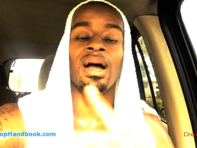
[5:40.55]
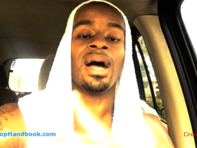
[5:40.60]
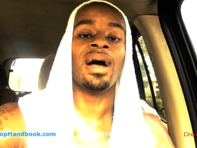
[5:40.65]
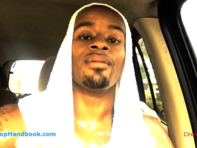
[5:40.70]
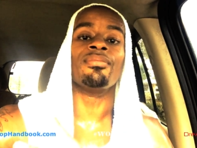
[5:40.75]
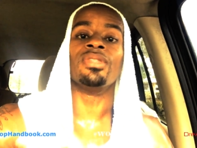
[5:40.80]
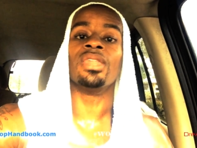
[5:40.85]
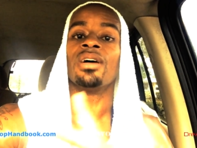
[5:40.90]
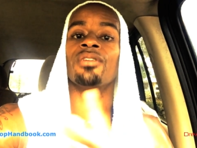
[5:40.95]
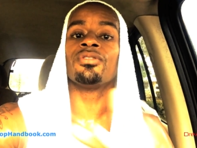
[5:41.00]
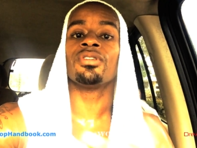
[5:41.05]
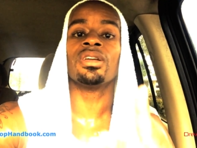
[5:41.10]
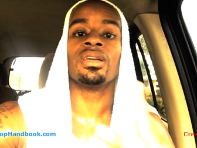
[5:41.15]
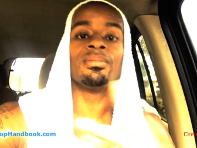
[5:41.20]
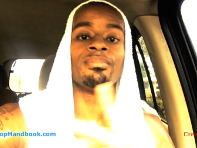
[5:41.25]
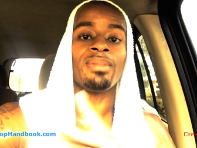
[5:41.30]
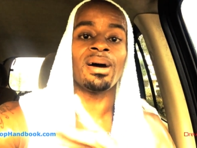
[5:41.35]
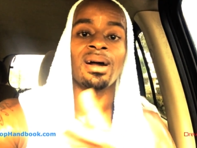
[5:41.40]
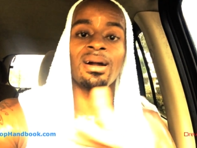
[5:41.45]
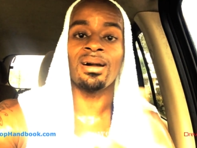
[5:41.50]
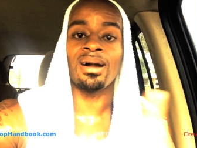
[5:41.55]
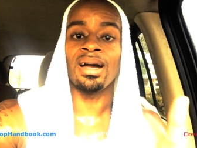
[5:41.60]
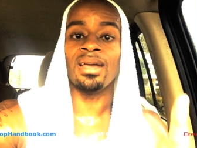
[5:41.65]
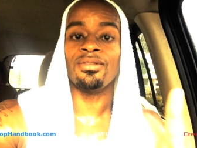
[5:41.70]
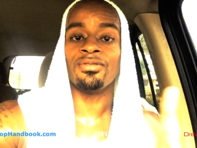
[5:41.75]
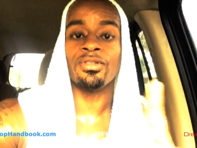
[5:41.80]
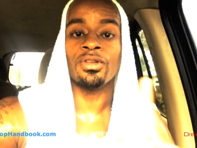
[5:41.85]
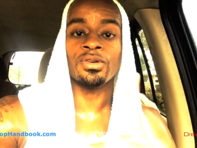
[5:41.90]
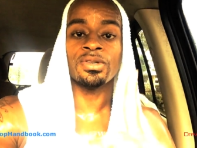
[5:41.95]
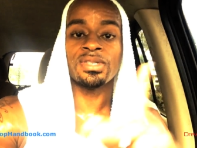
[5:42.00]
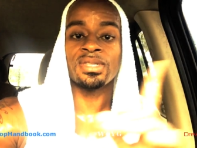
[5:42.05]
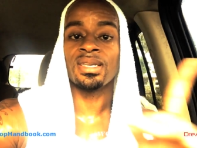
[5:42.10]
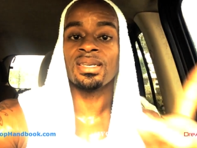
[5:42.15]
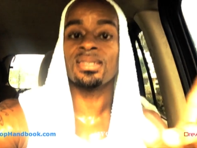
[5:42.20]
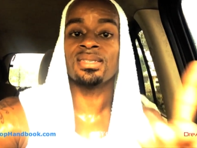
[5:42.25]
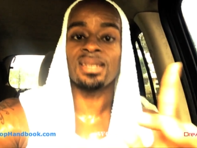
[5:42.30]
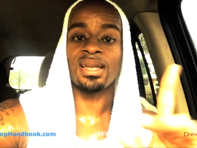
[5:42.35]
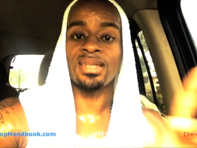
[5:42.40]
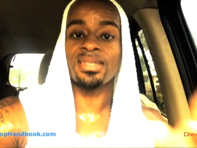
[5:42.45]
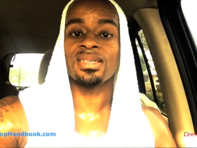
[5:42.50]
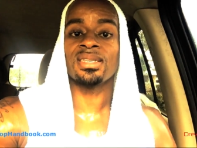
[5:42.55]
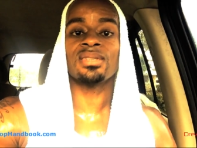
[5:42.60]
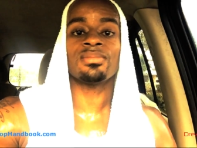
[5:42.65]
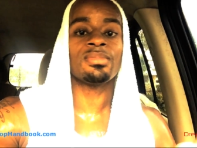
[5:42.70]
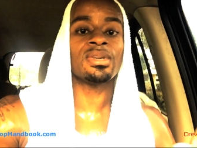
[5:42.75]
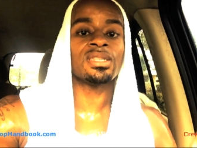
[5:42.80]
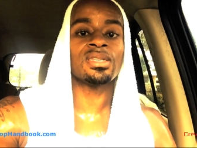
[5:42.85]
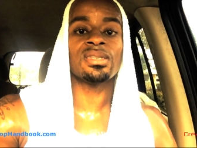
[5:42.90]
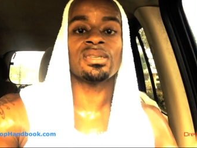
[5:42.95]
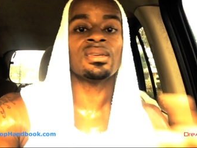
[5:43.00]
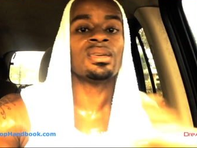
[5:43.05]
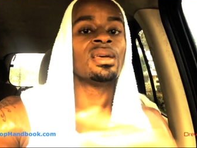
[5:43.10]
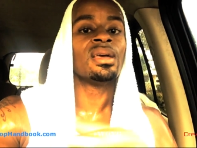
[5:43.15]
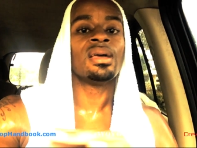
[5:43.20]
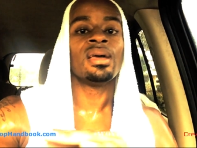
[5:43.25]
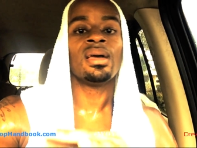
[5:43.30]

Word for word: I've never in my life, those things that I just mentioned,